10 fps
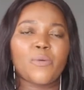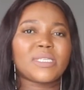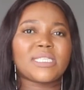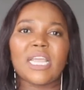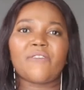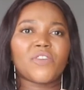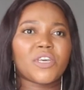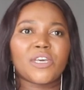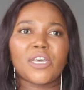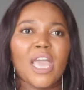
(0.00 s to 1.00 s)

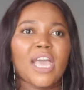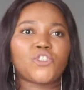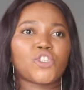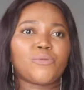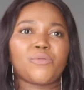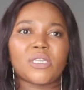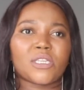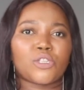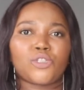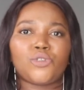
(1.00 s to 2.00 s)
never
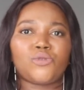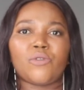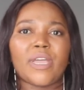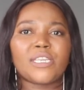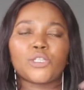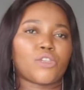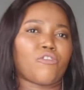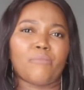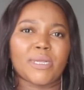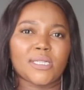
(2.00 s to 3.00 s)
attributed to any sort
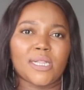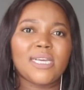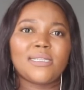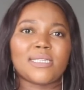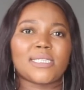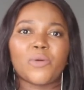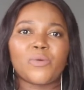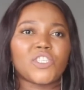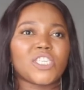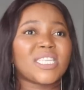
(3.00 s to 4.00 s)
of mental illness. It
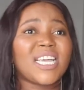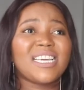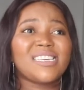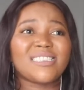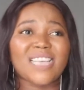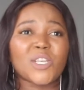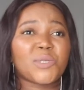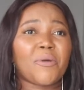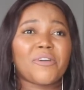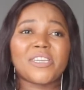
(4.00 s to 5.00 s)
was just, he's
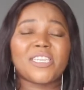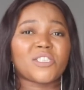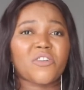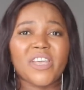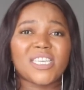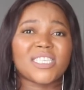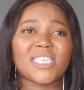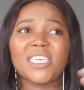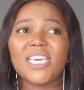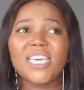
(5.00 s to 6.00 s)
outspoken, he's
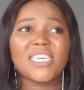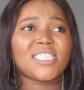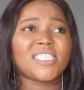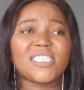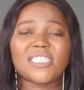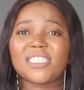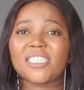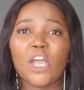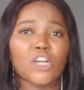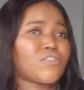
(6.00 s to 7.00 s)
crazy, he's
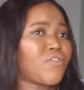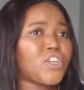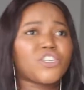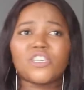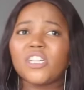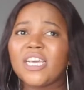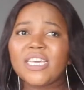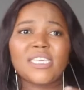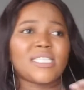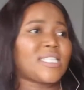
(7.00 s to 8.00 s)
controversial,
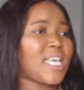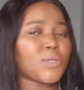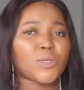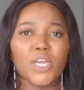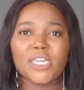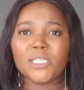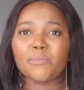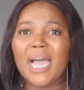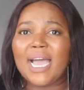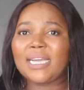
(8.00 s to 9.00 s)
he says what's on his
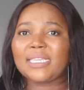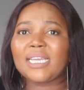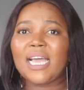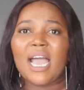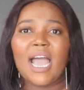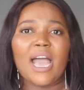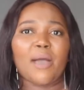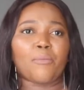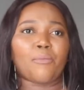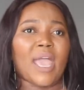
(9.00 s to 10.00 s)
mind,
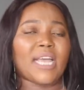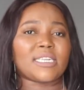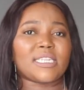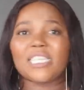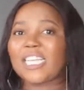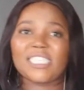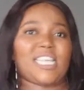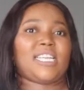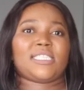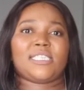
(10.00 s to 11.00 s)
and that's
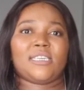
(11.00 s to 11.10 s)
that.